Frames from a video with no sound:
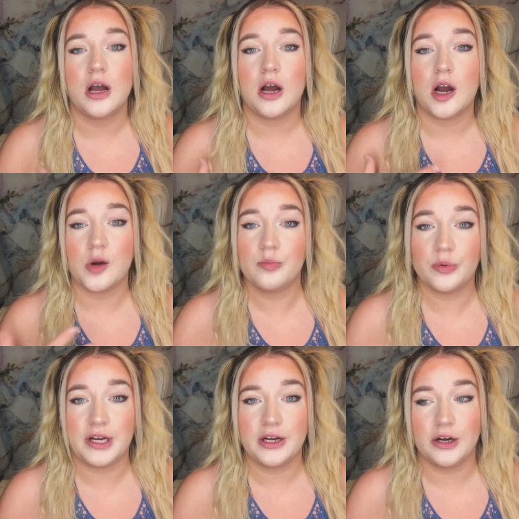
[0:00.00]
our
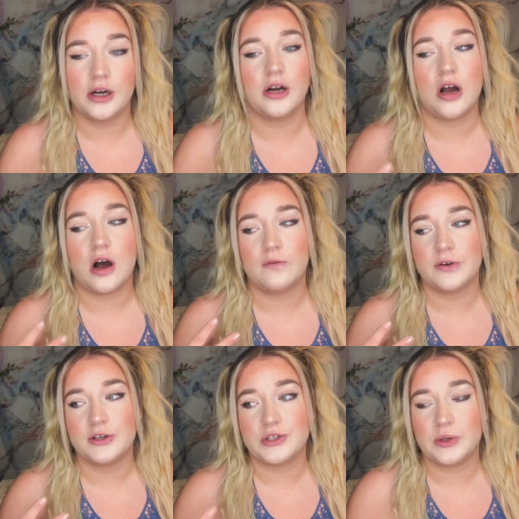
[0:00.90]
breeder
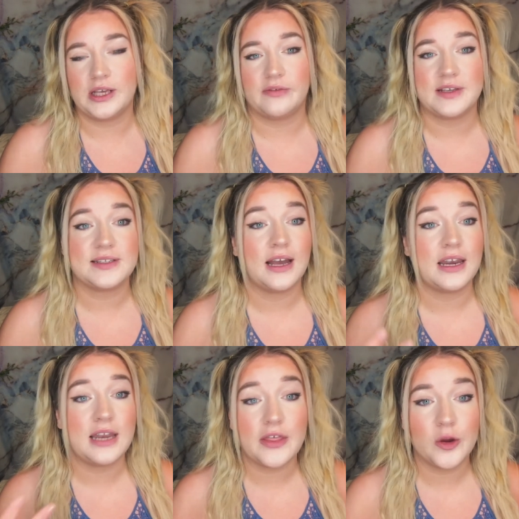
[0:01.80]
offered to give us
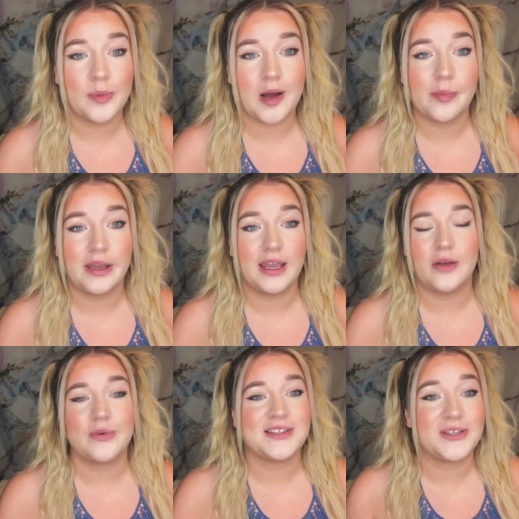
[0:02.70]
another
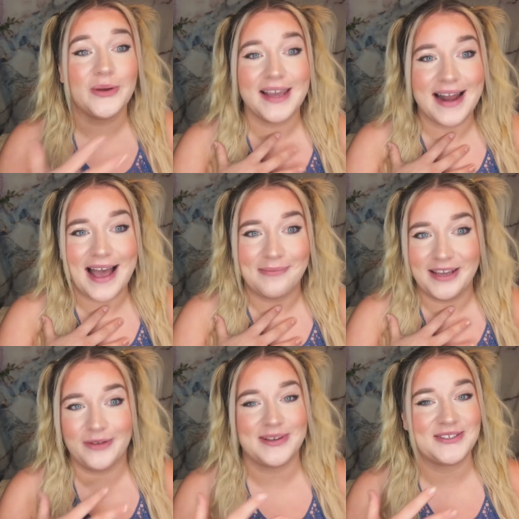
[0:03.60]
puppy. We still get
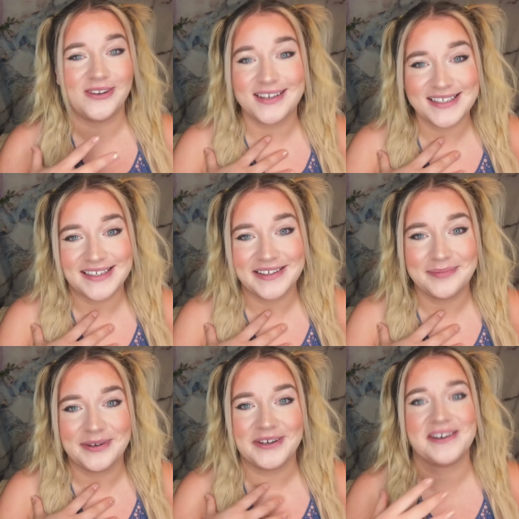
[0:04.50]
Abby, we still got to
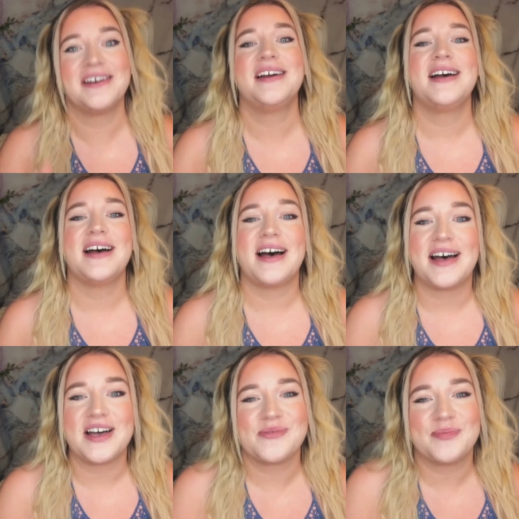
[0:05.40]
keep her,
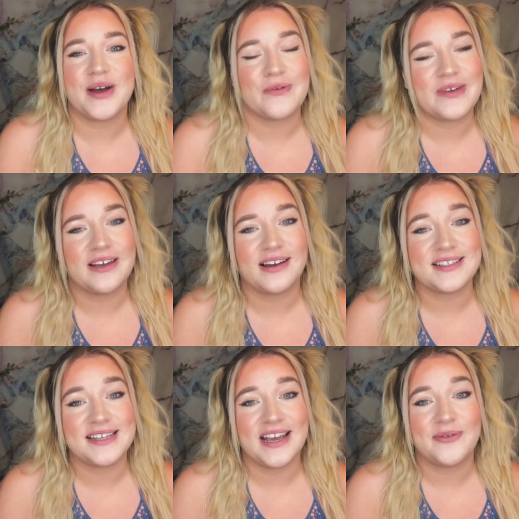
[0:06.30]
um, but we
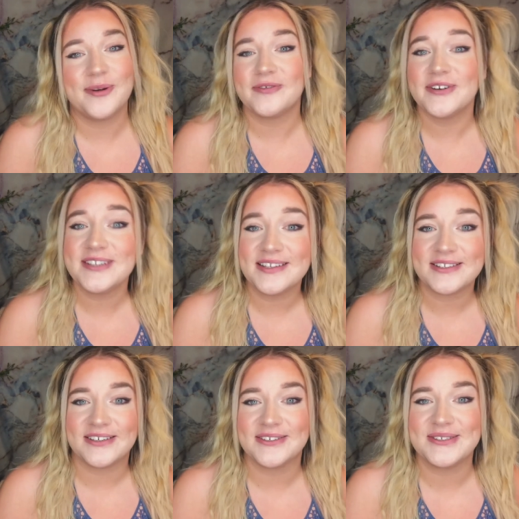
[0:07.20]
got to get one of her
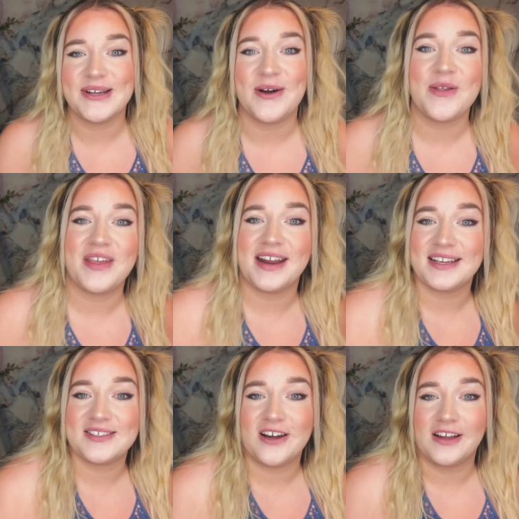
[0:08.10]
sisters. So the
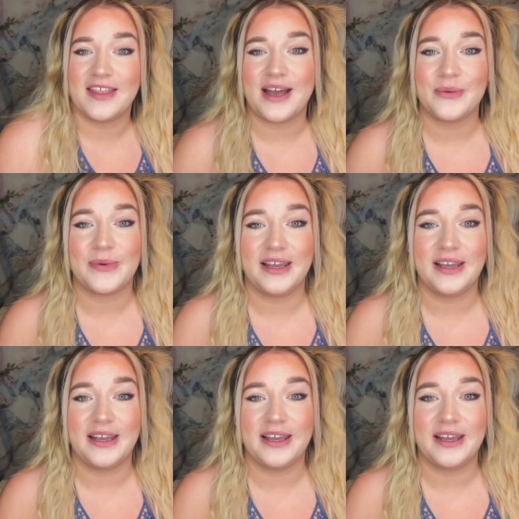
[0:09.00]
next dog that we